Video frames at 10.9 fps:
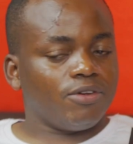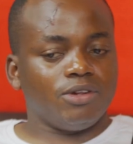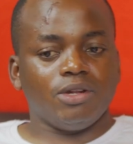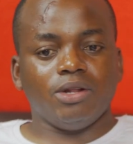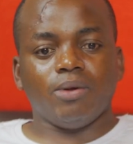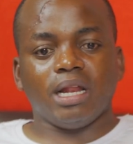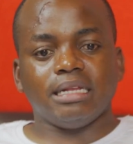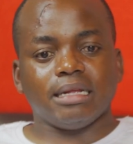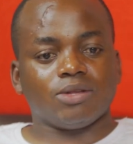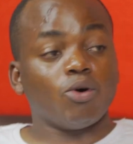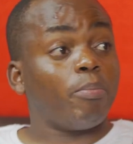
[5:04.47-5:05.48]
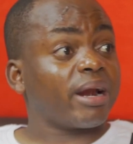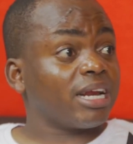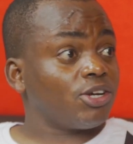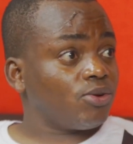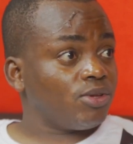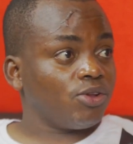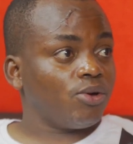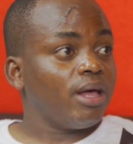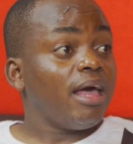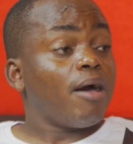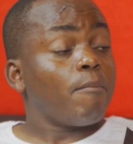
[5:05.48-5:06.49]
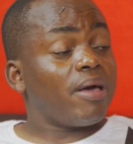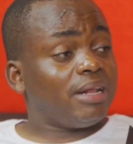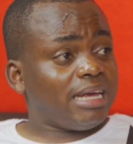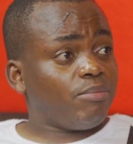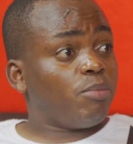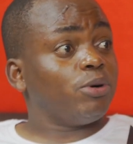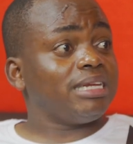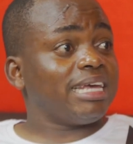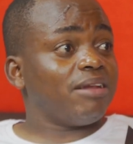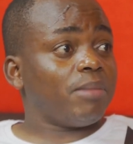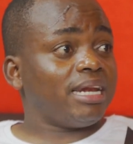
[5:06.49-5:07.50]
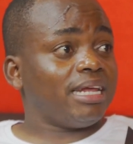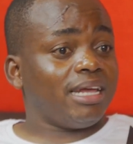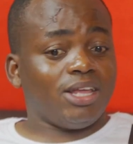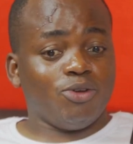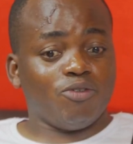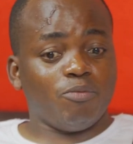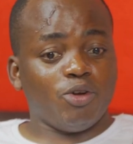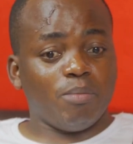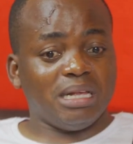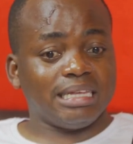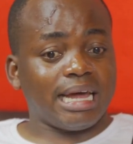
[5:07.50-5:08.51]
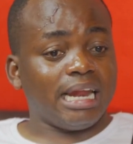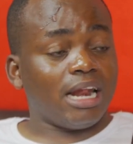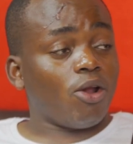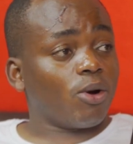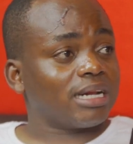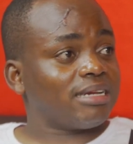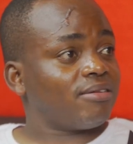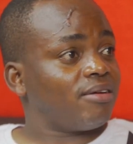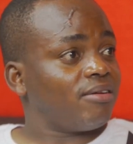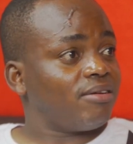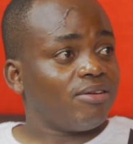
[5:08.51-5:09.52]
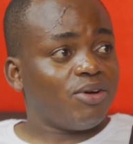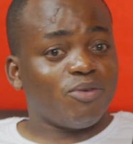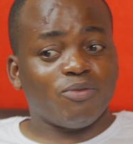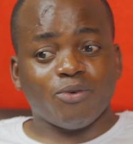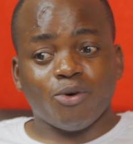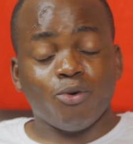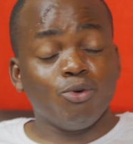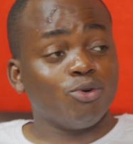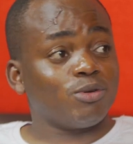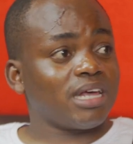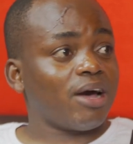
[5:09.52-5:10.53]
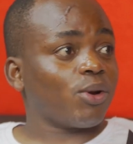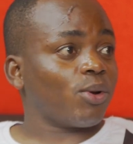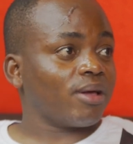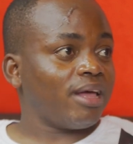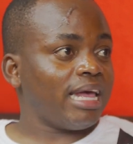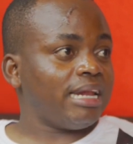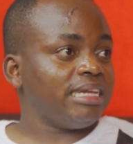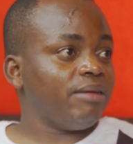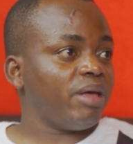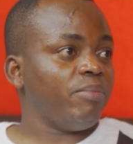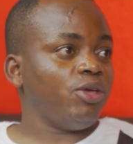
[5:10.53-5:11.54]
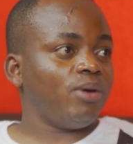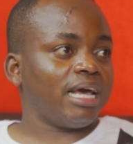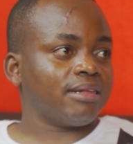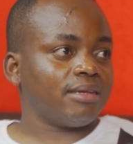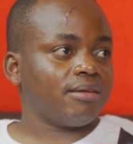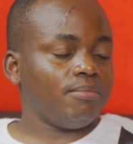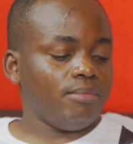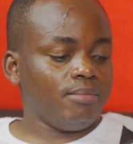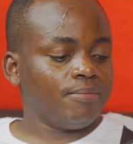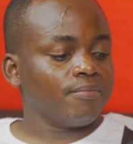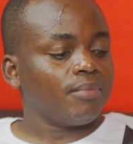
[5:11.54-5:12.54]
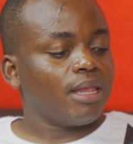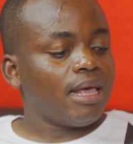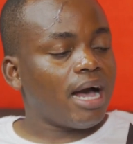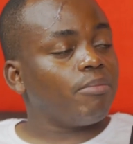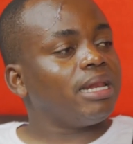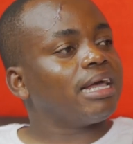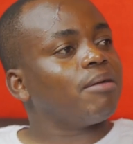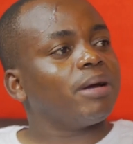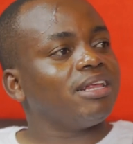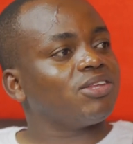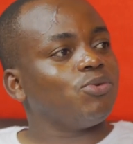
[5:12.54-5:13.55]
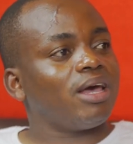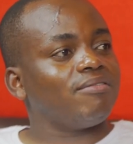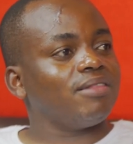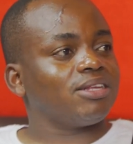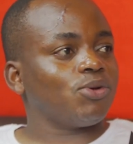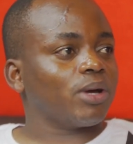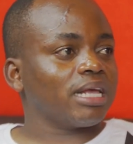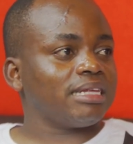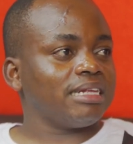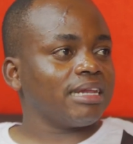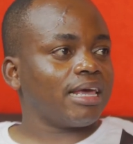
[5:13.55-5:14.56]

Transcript: due diligence, operations. By the time you're putting in money, you're basically locked for who knows how long, until maybe you exit. How many companies do we have in the stock exchange in